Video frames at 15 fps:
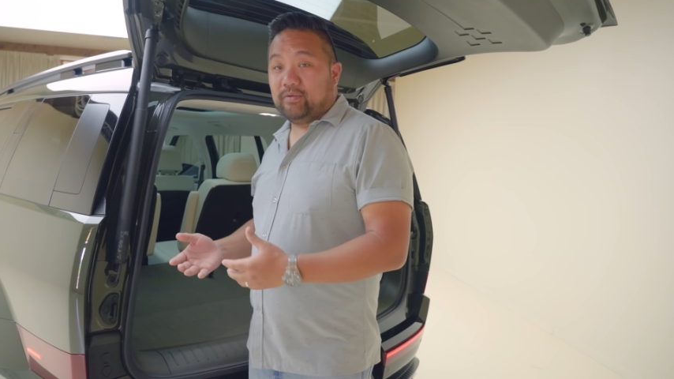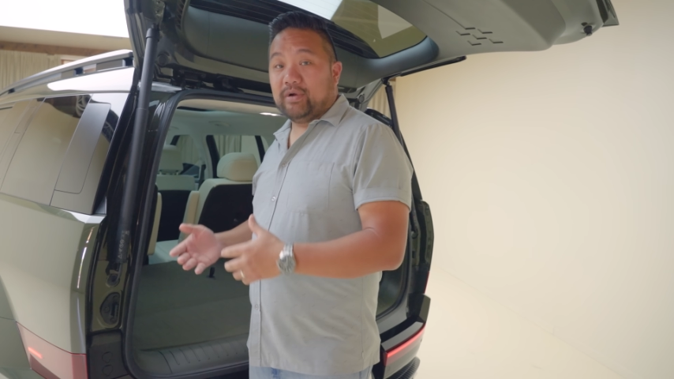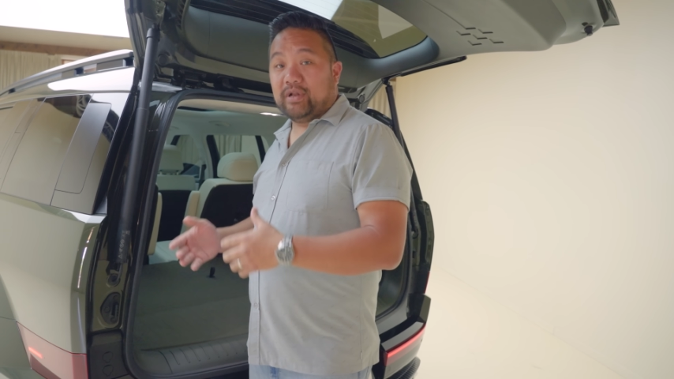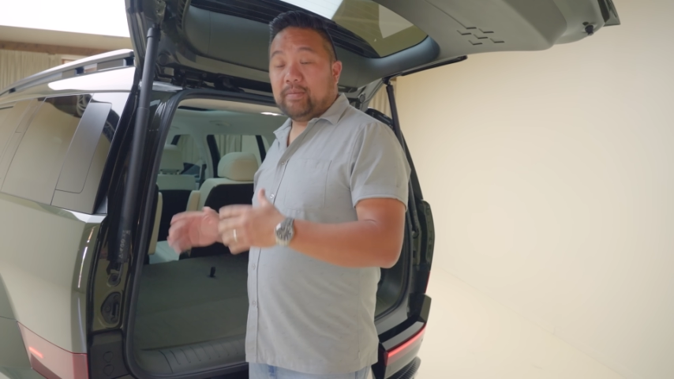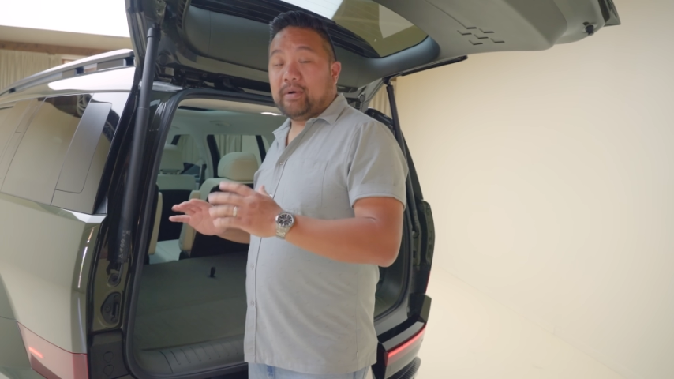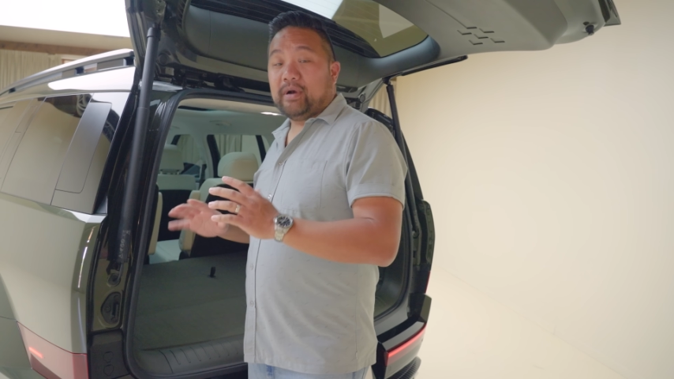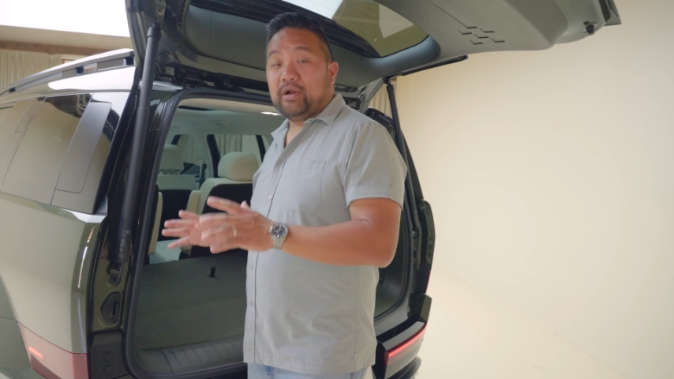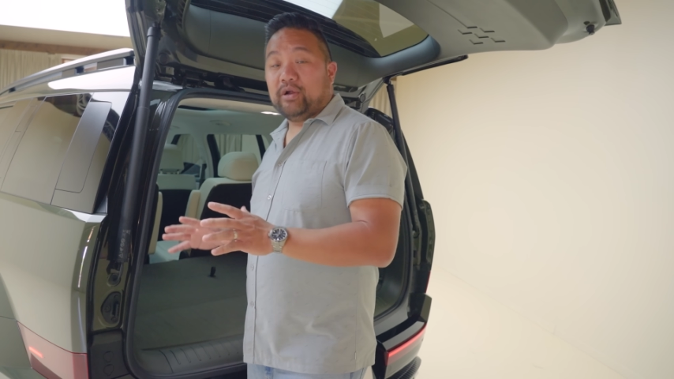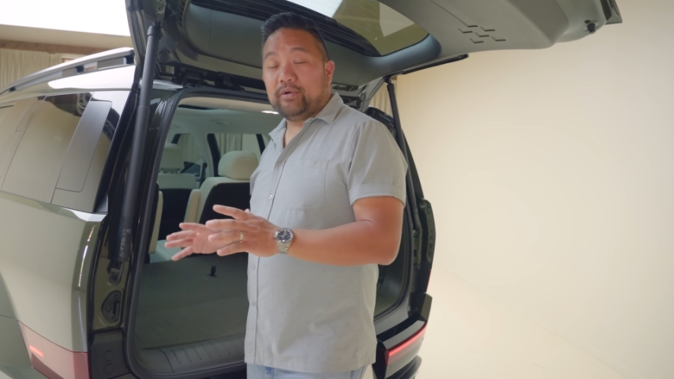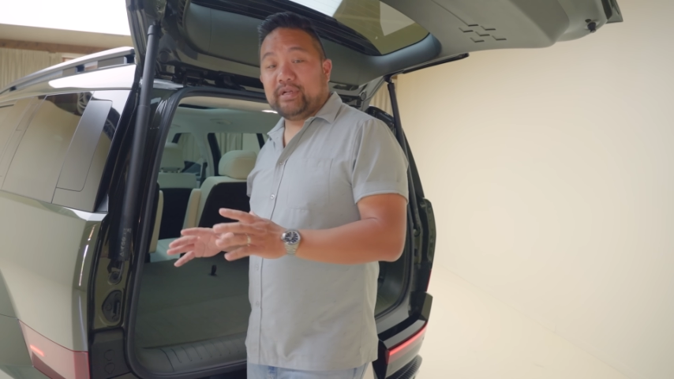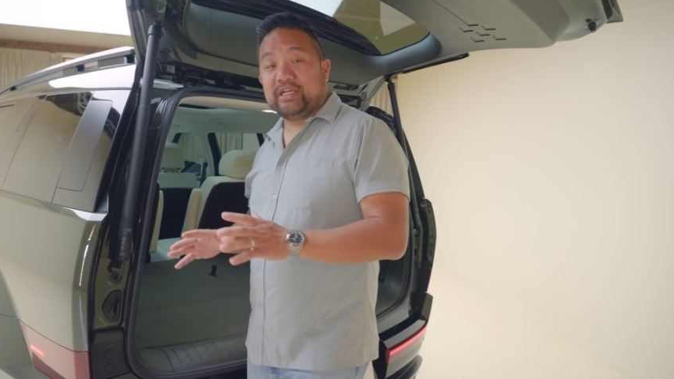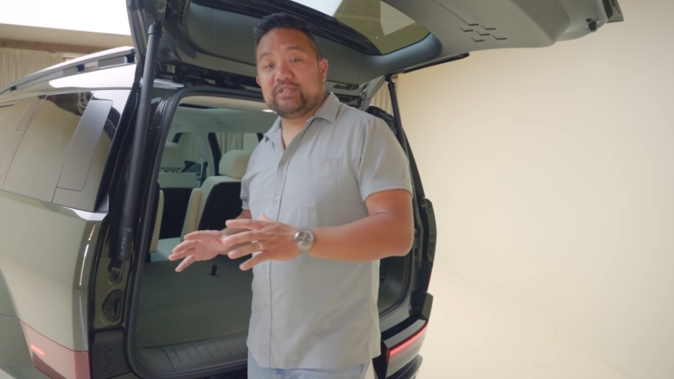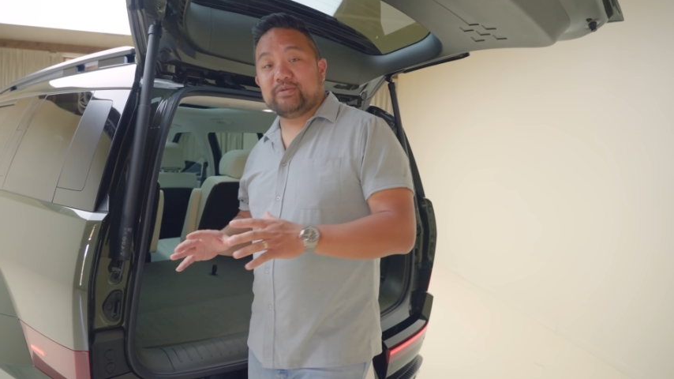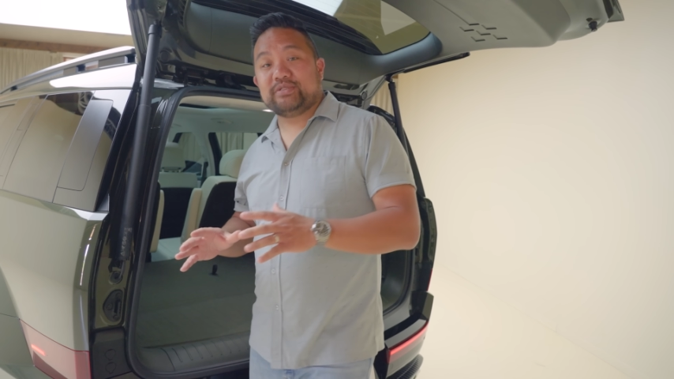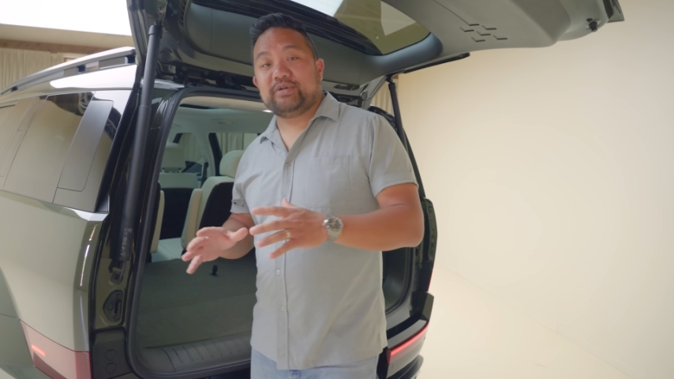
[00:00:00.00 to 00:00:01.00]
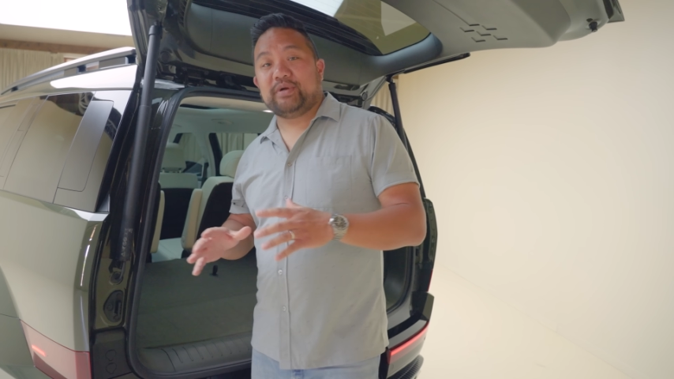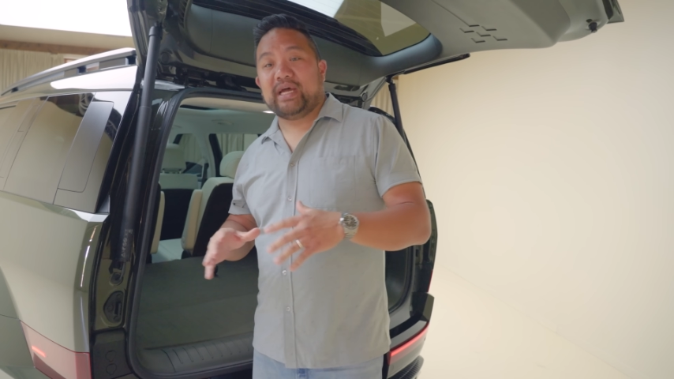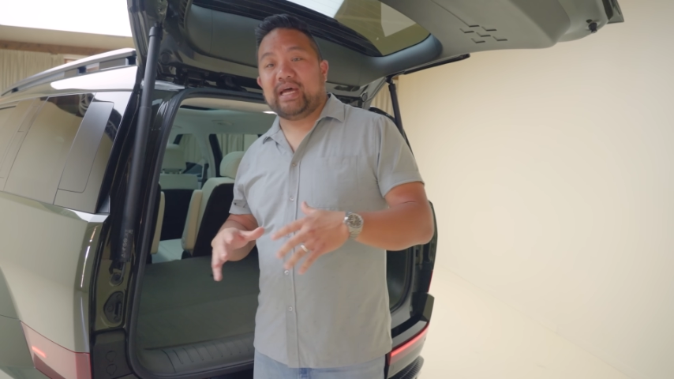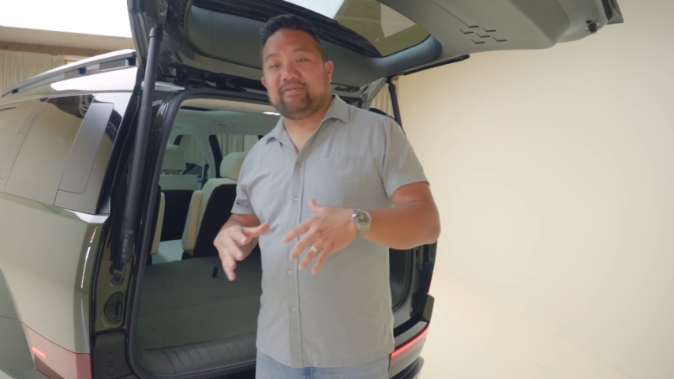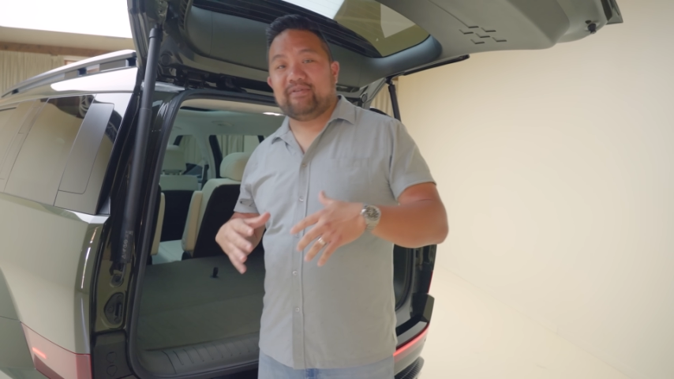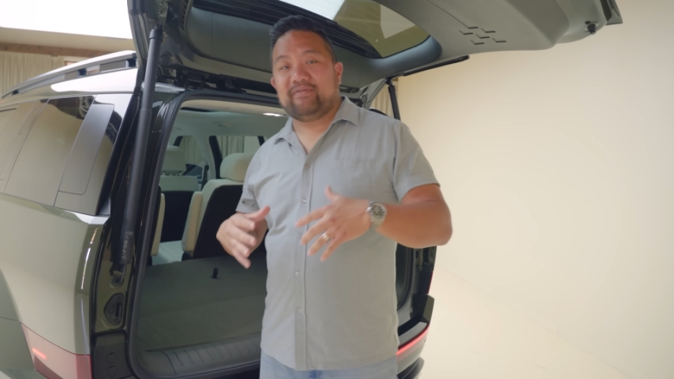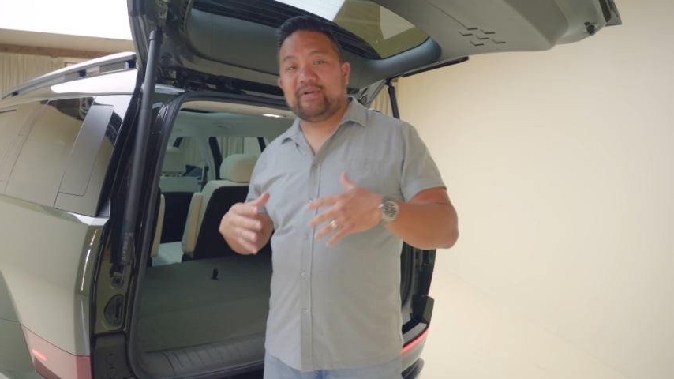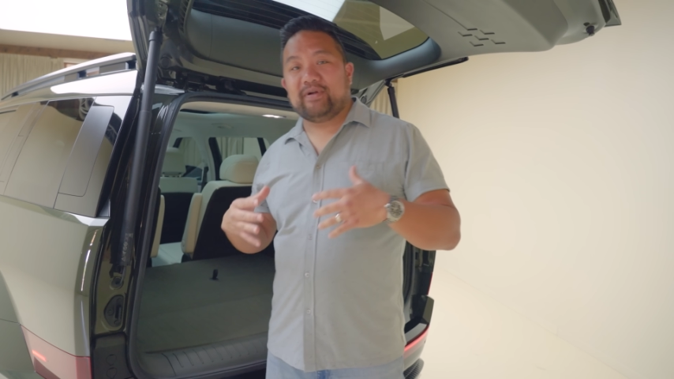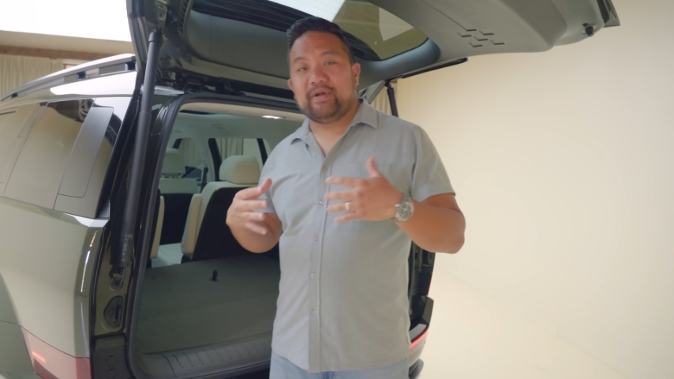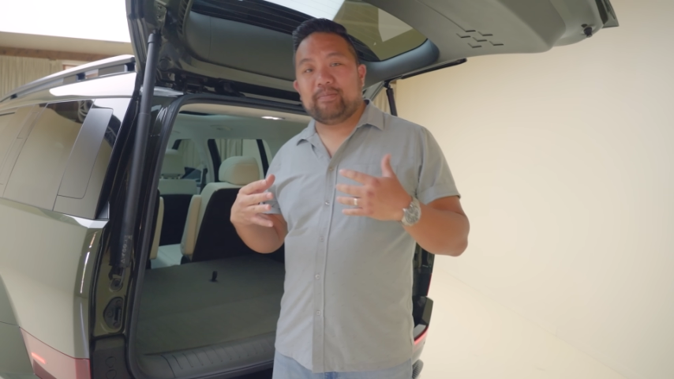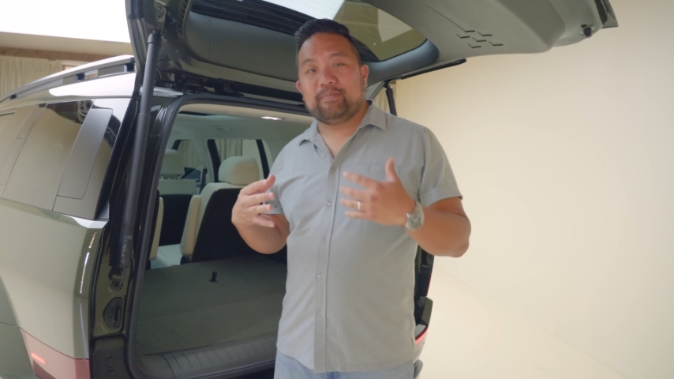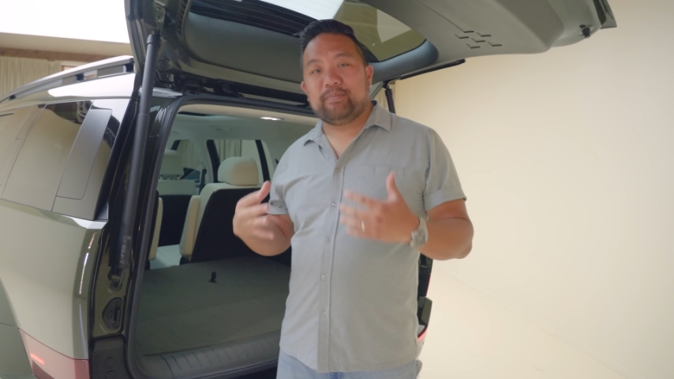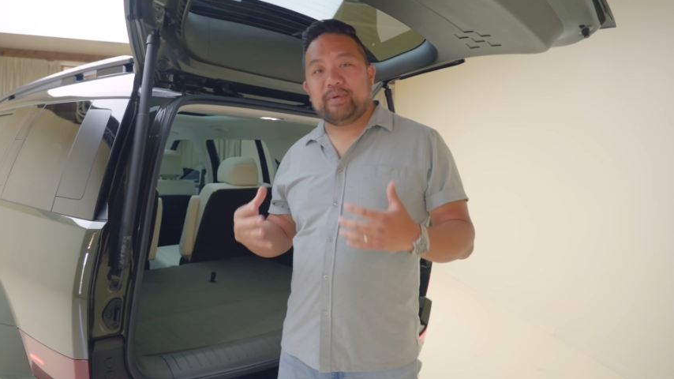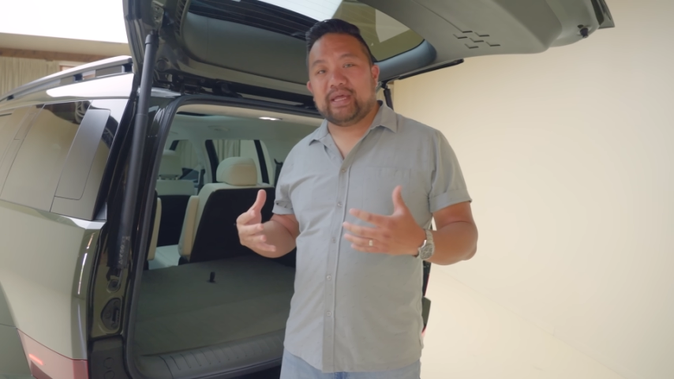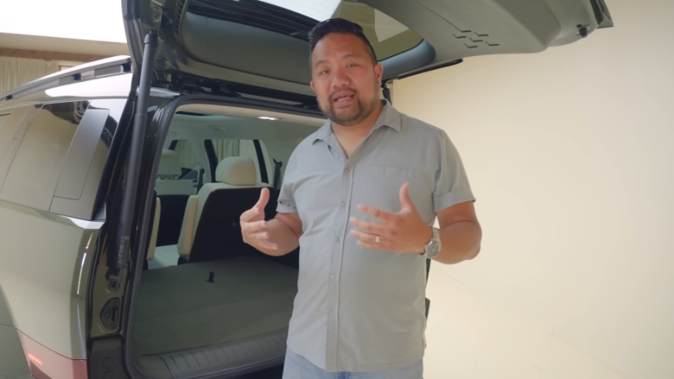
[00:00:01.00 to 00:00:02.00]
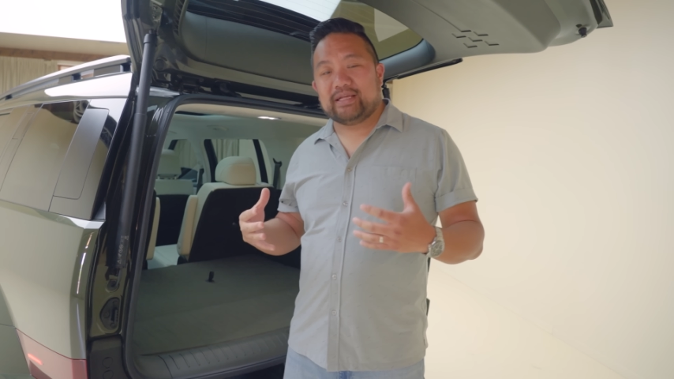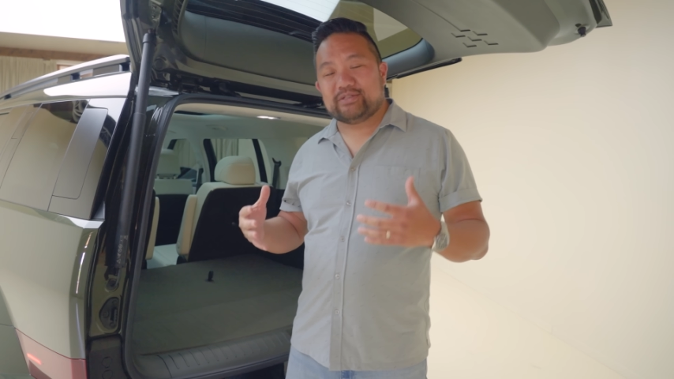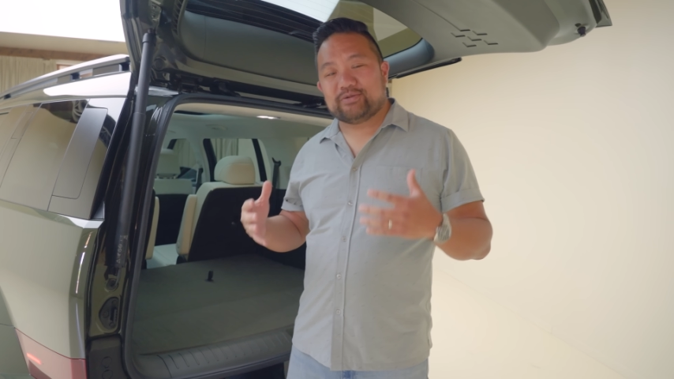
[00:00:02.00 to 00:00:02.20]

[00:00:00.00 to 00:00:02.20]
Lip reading: one of the priorities was to have a very big,